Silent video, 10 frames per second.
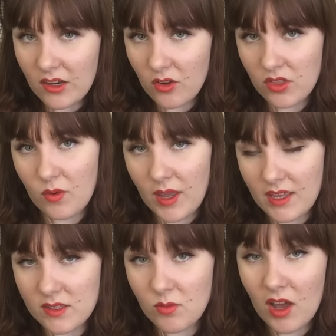an earthquake
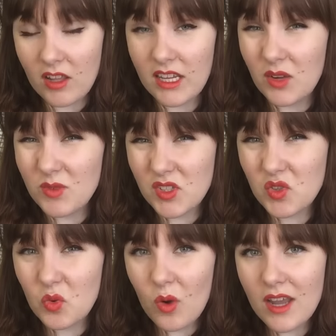as well, and it was
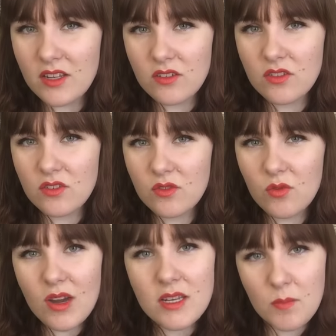quite
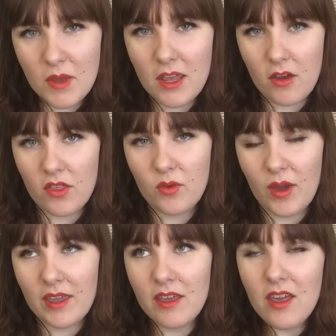a big
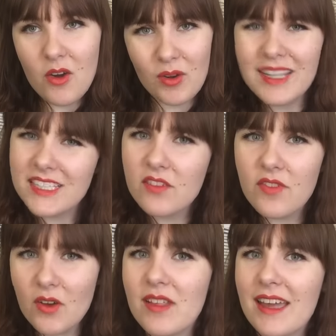earthquake, or at least it
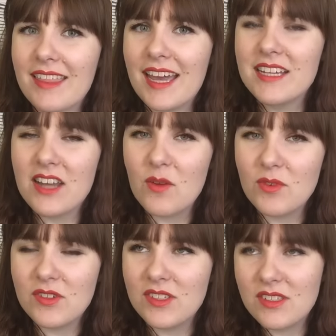felt like that. I
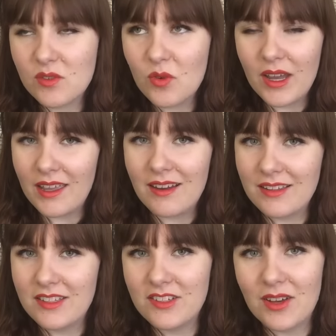was quite young
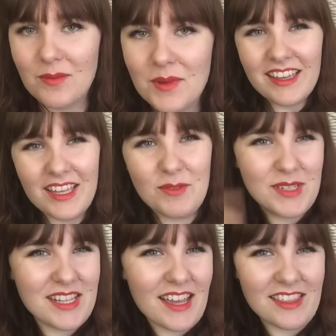at the time. It
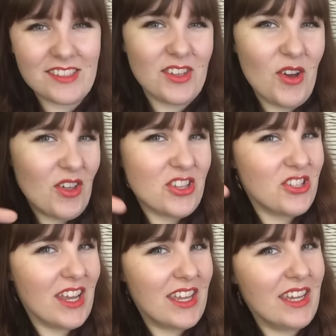was like this
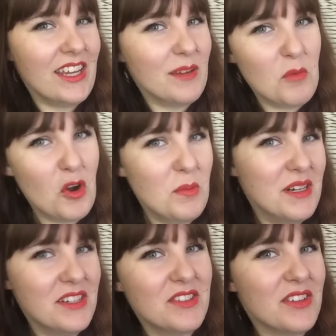earth-shaking
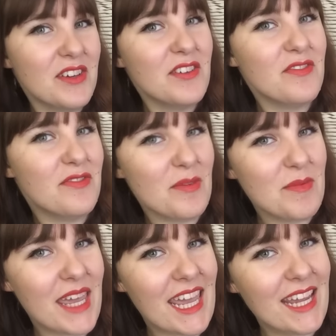moment for
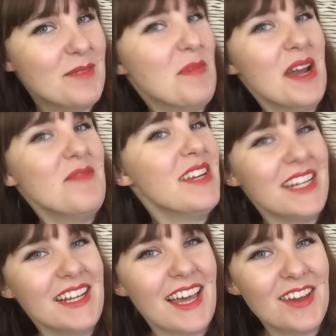me in my
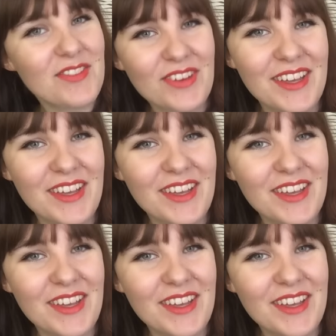reading life.